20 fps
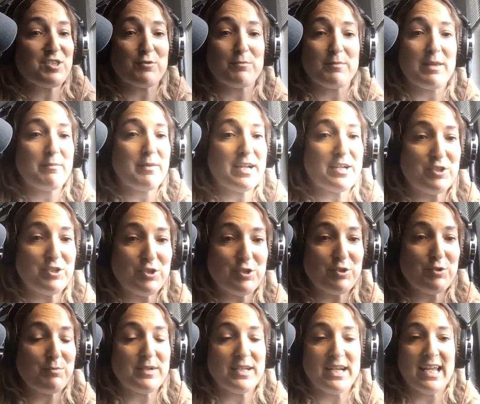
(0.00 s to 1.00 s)
or maybe I
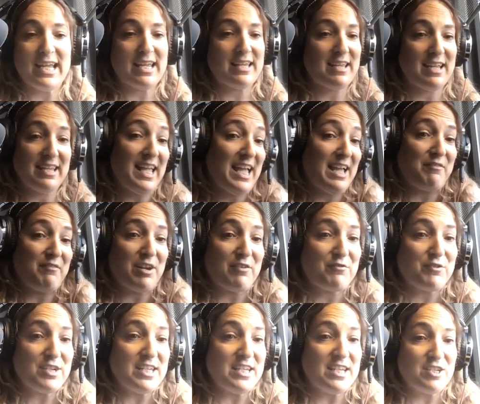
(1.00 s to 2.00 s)
do, but I've
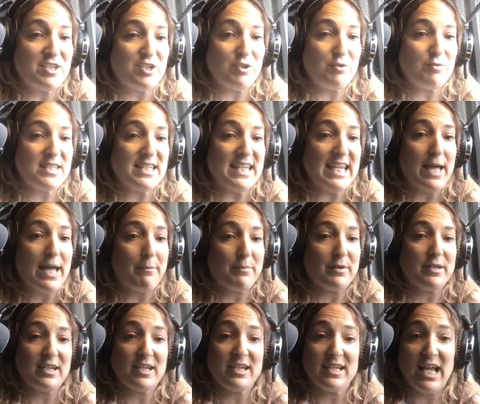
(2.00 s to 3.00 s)
never needed to use the app,
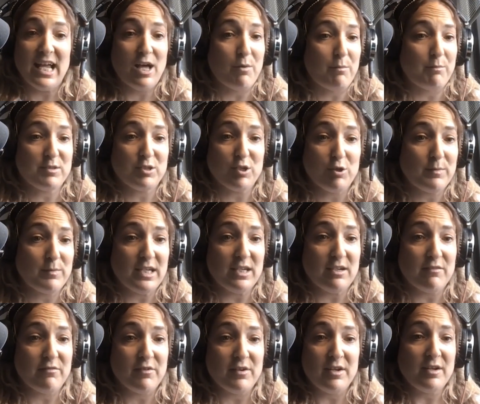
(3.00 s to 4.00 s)
but it could help so many
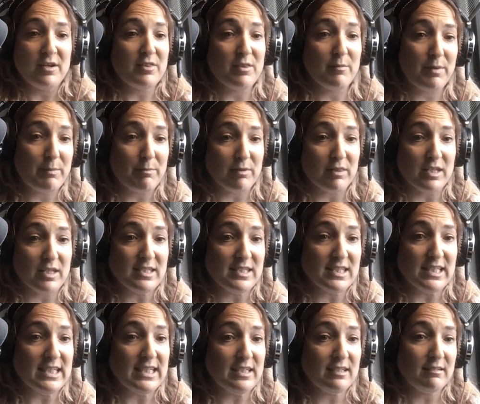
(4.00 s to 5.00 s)
of the people
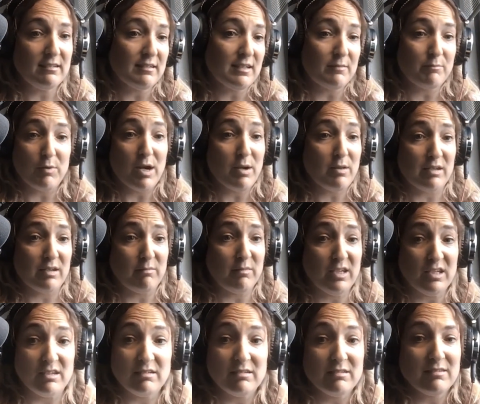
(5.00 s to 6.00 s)
listening and probably
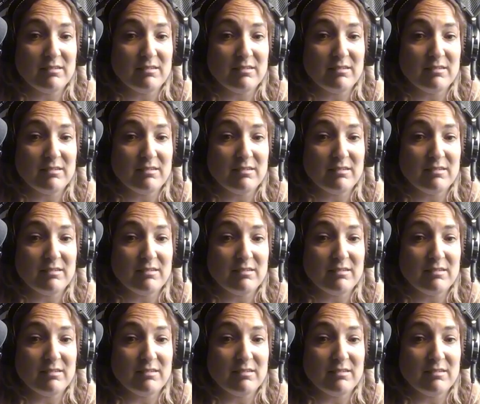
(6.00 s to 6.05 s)
me.